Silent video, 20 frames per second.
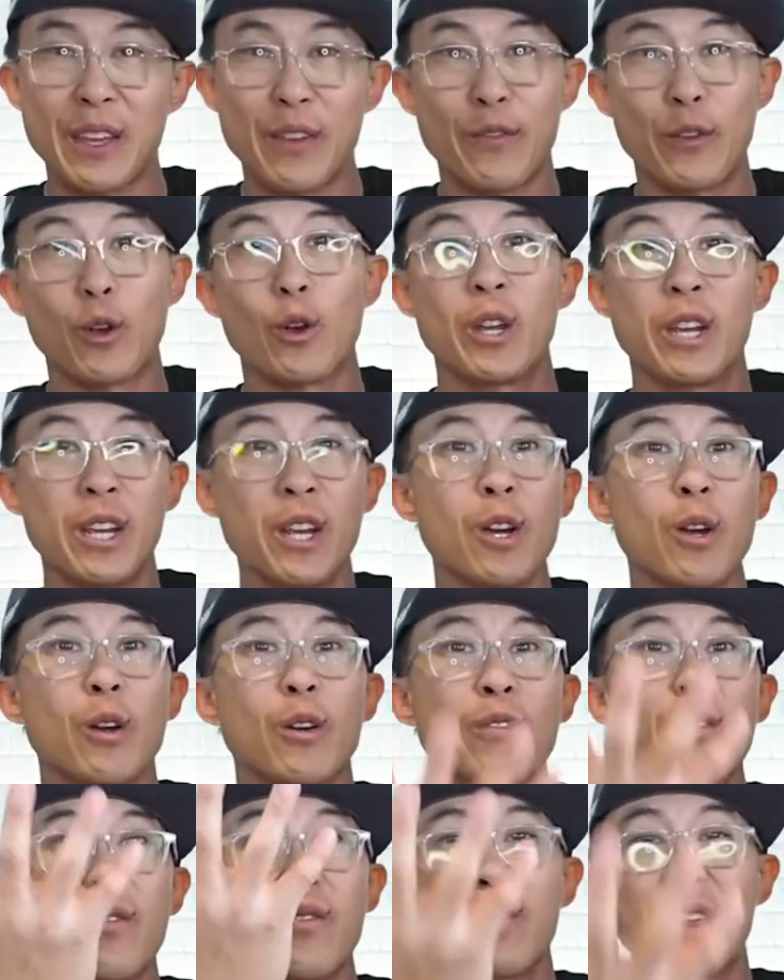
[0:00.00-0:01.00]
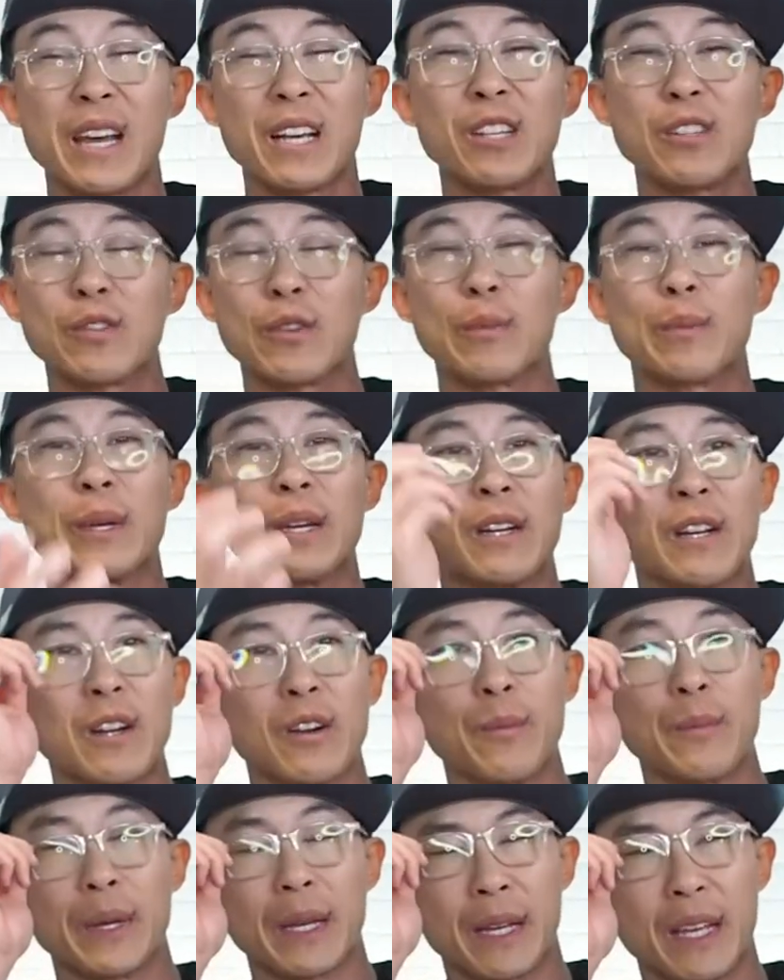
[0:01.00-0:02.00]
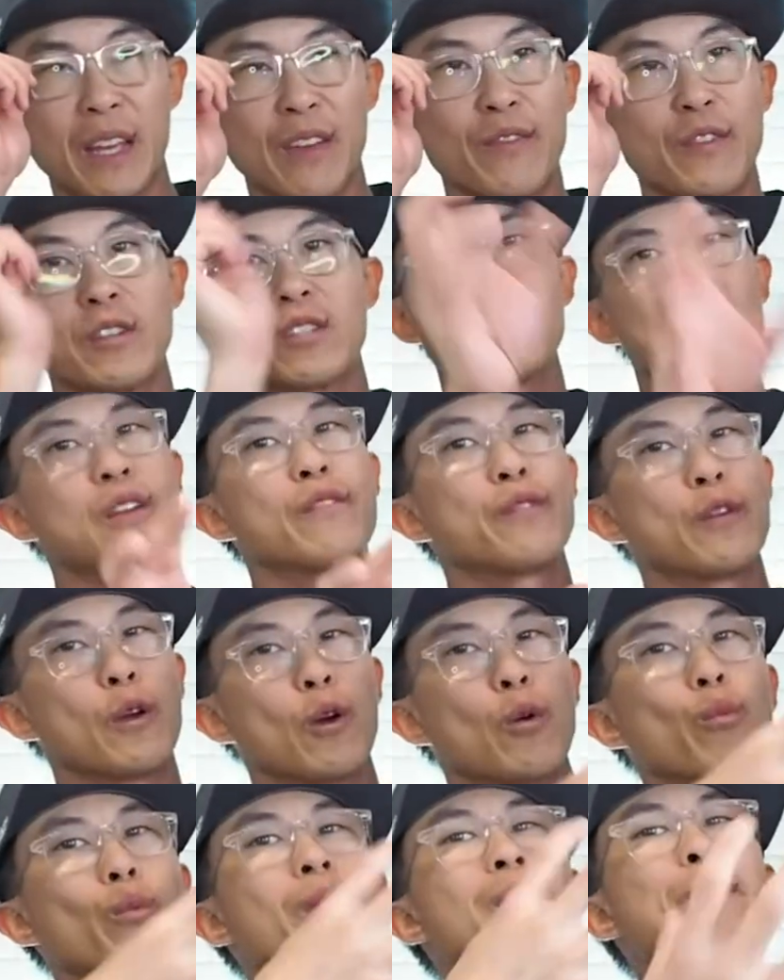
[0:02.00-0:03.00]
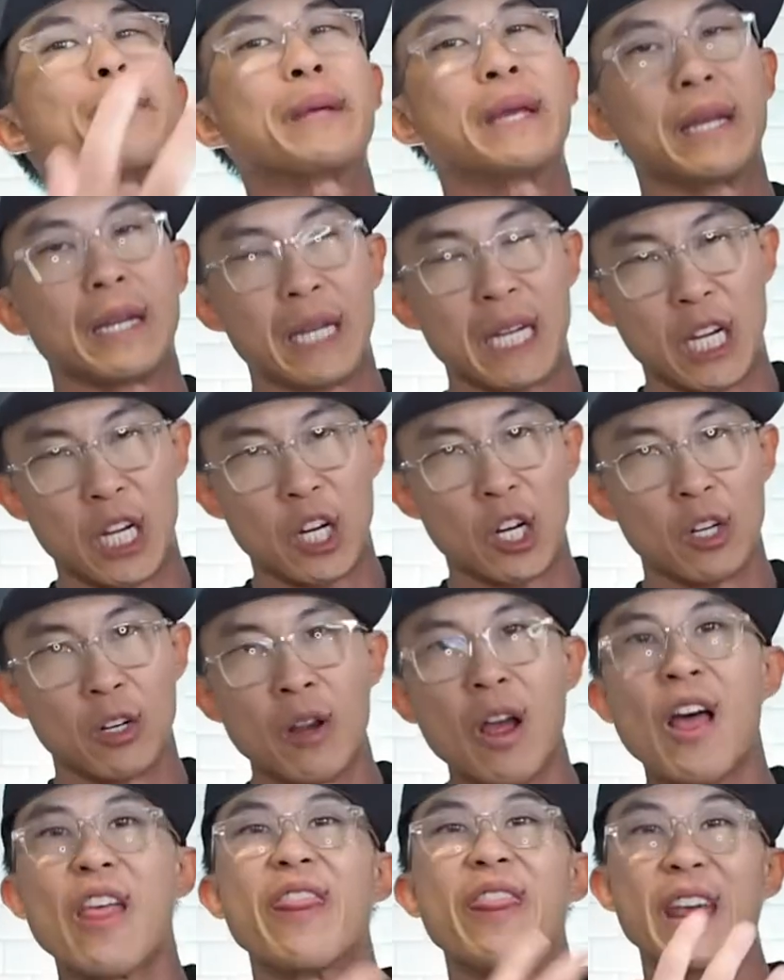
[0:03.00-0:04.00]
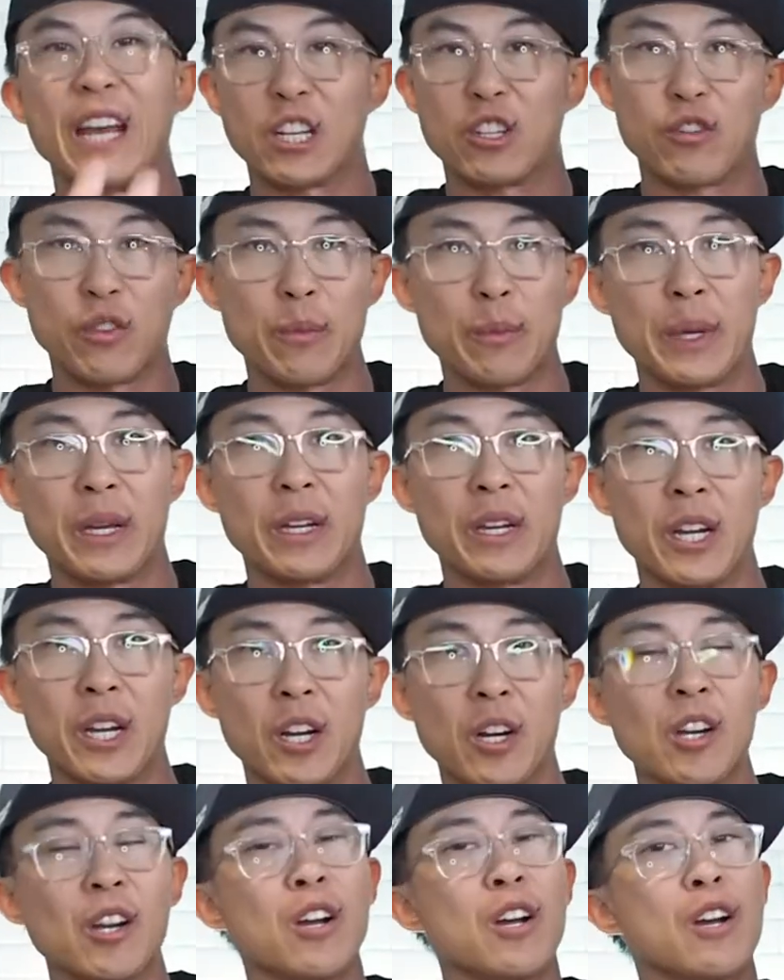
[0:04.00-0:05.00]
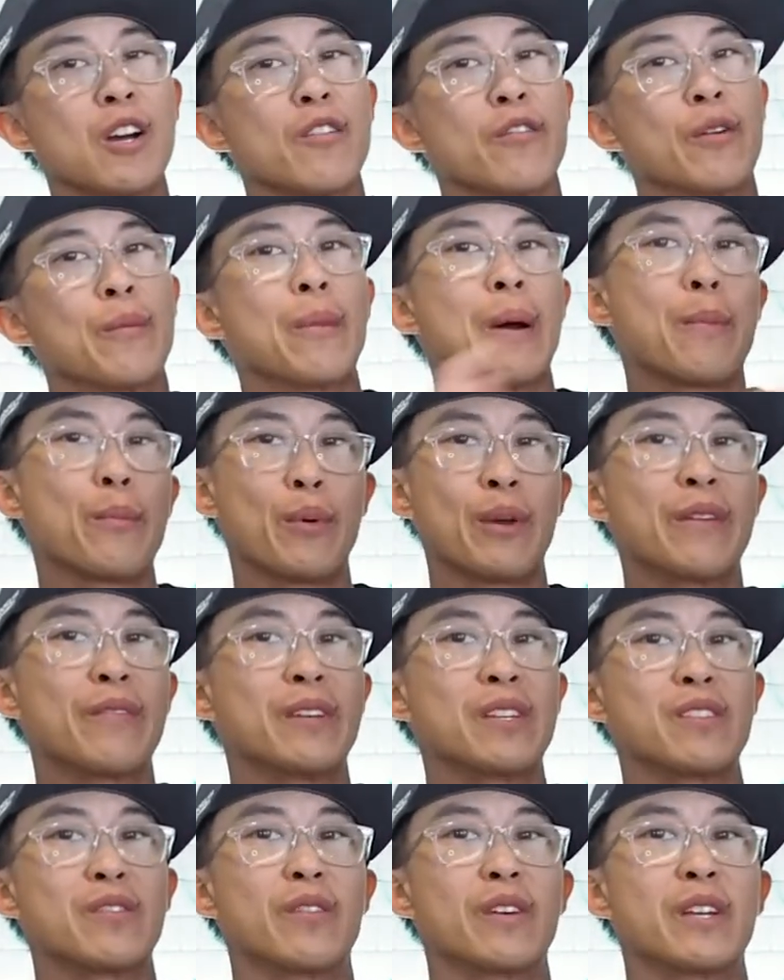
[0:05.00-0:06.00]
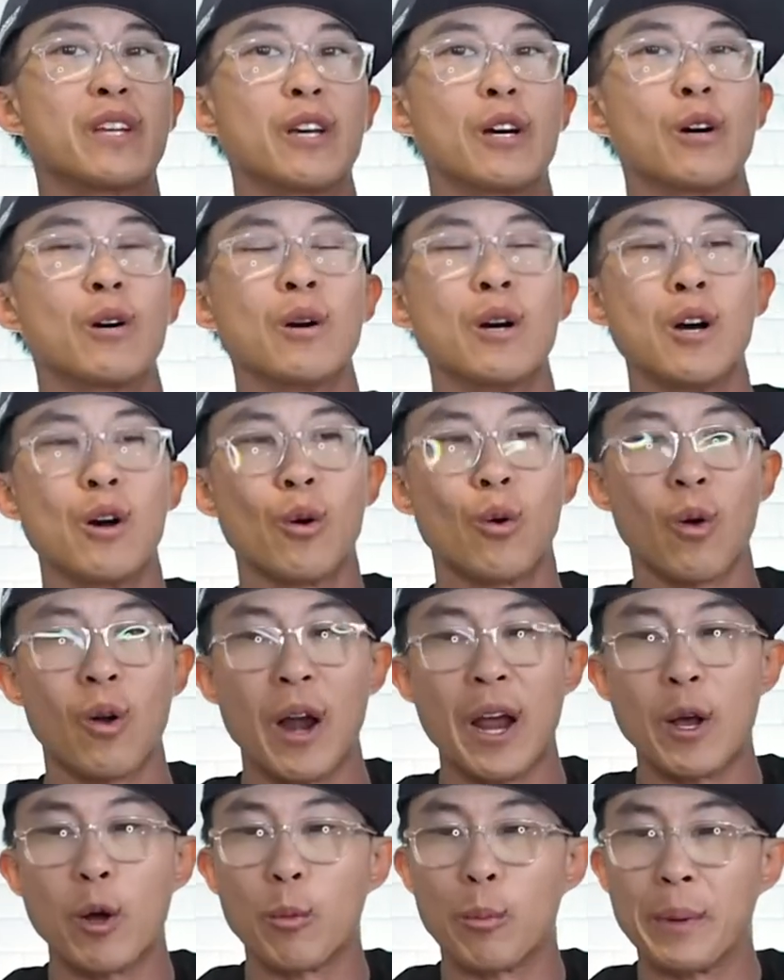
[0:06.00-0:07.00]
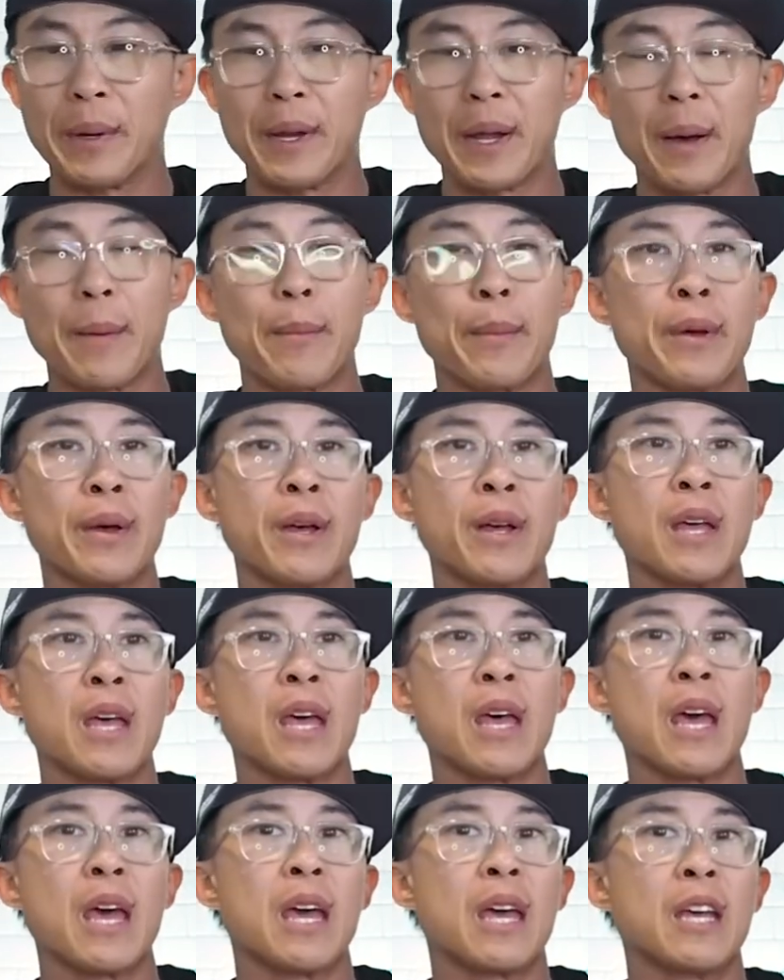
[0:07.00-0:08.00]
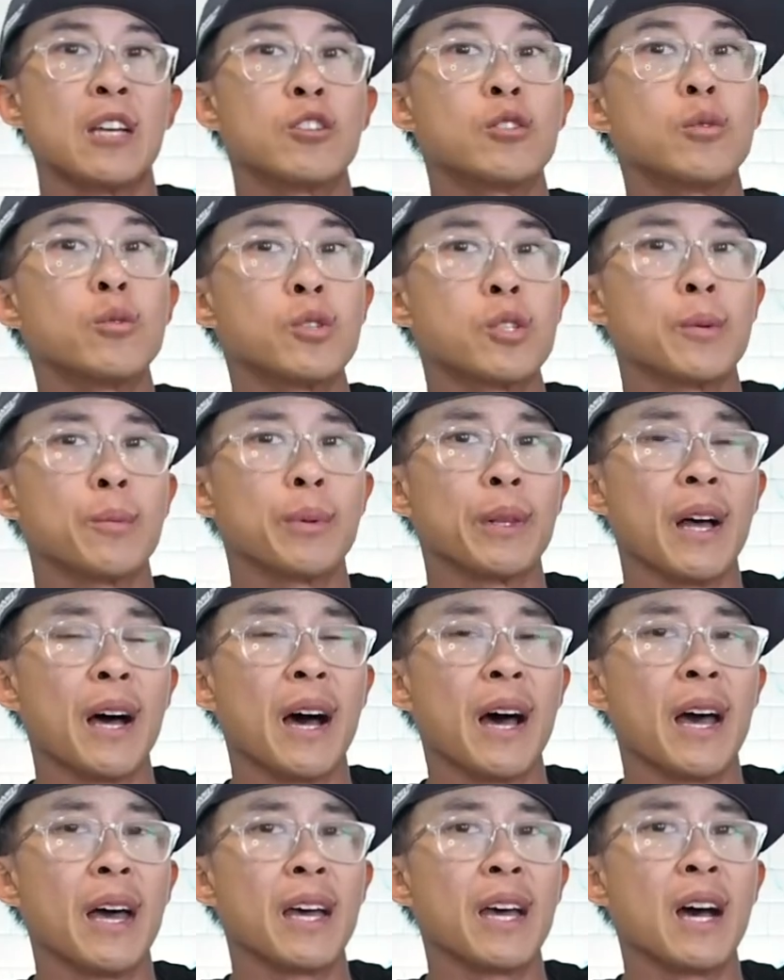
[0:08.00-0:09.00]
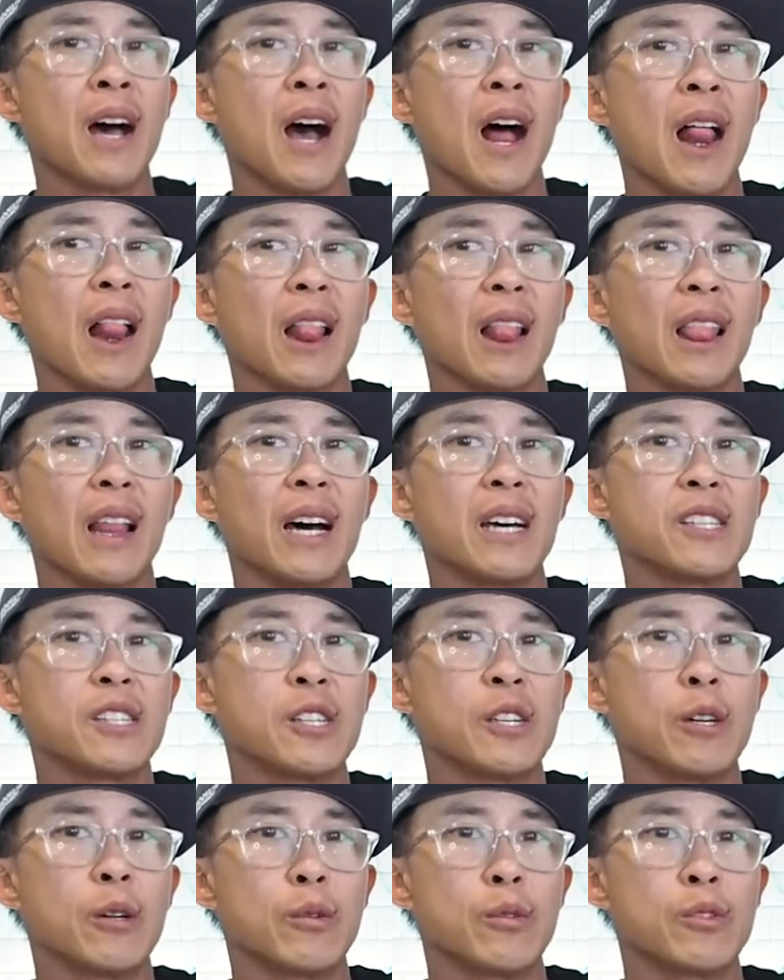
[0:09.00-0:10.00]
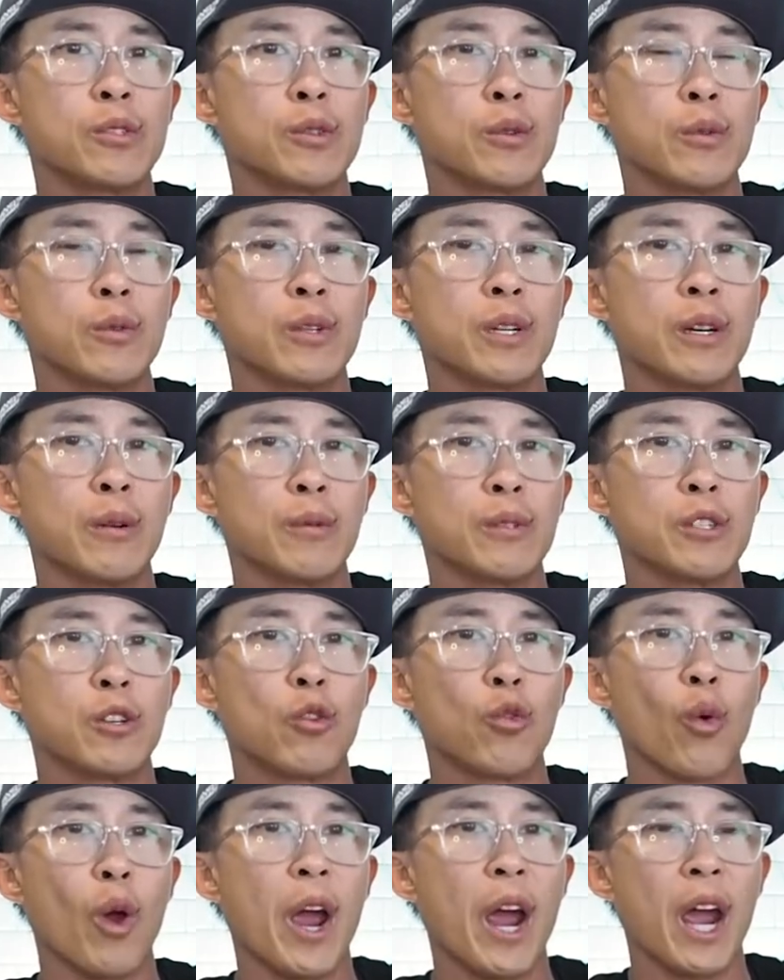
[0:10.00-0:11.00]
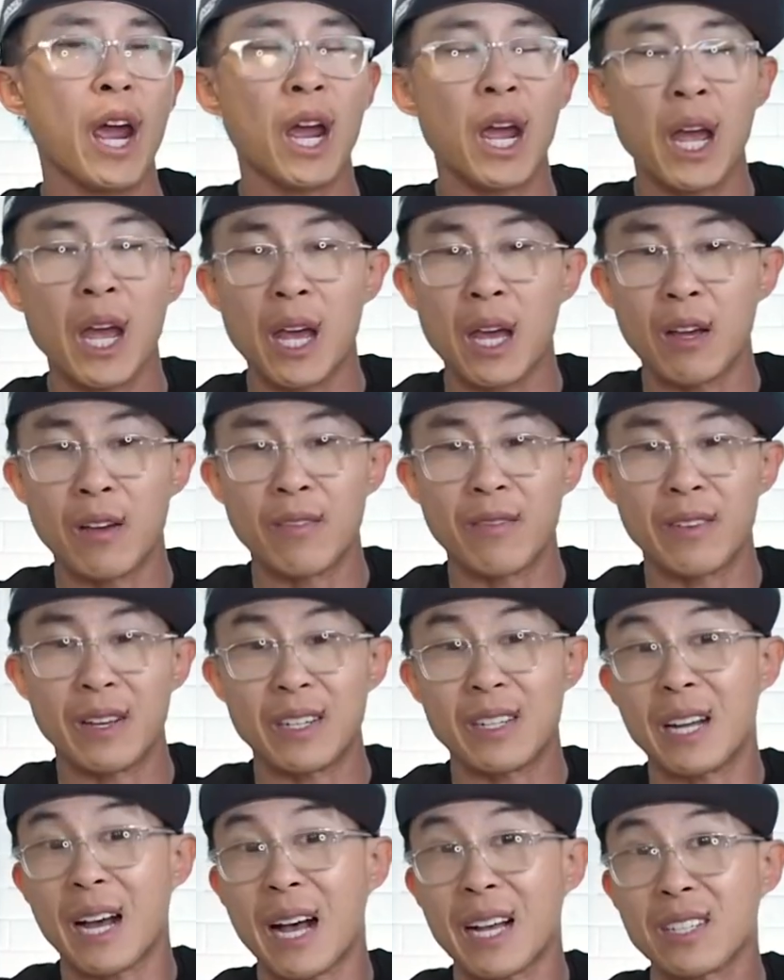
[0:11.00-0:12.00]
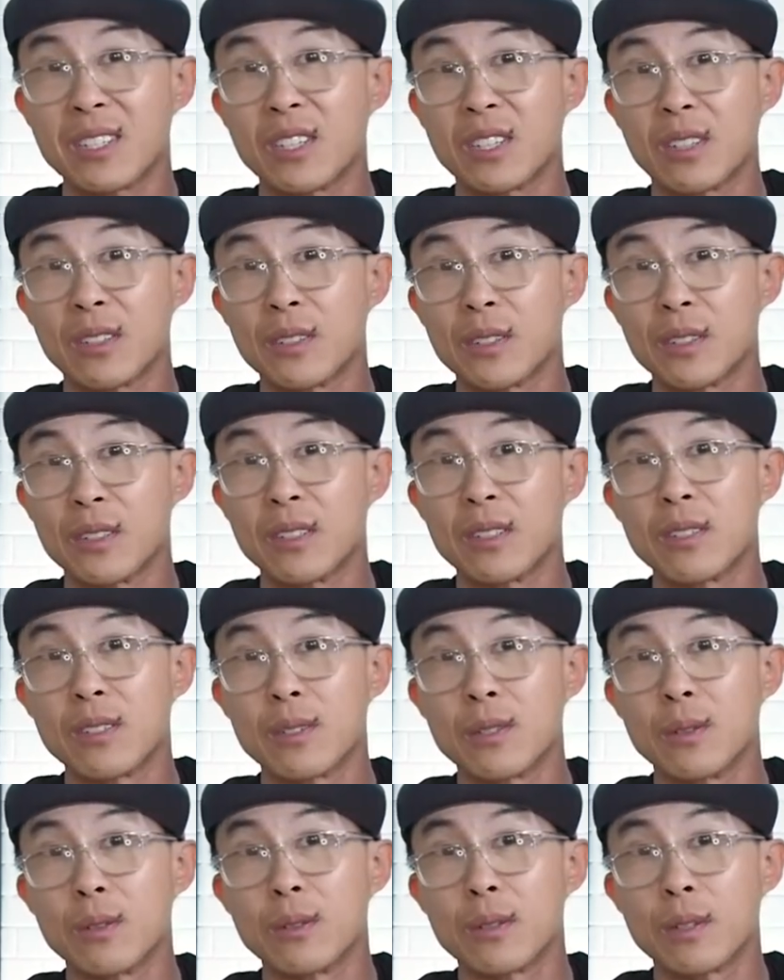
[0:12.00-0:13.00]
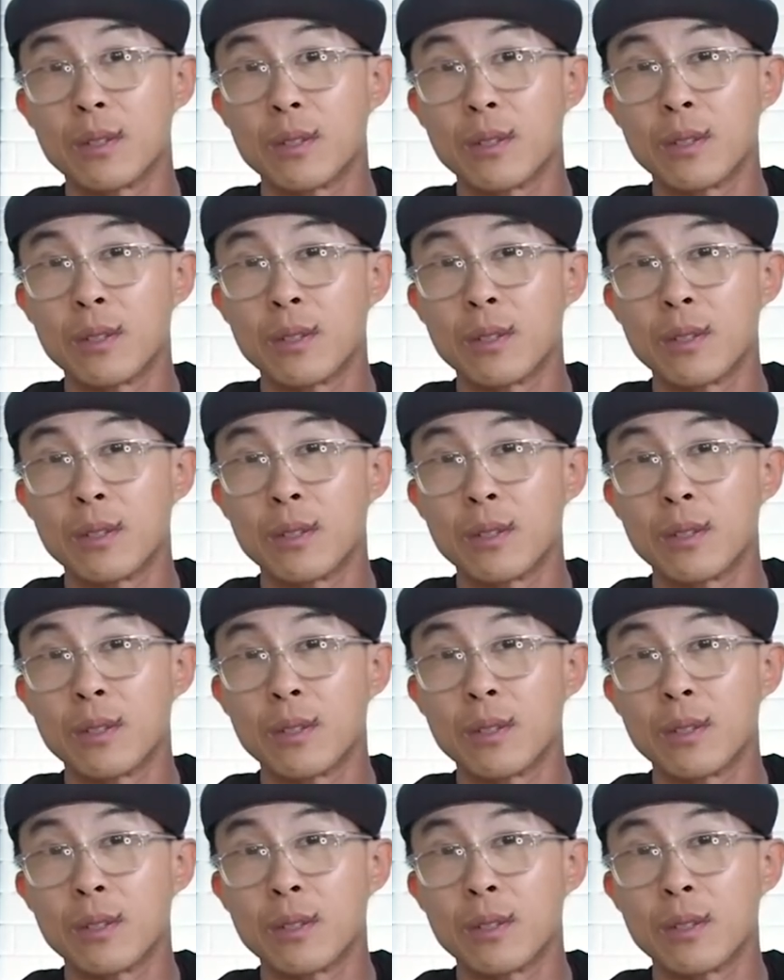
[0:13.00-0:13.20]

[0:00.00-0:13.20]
If you're here, thanks for being here. If you if you're a repeat here, thanks for being here from my previous video where I opened up a suit supply Lazio suit. It was gray, fantastic looking suit.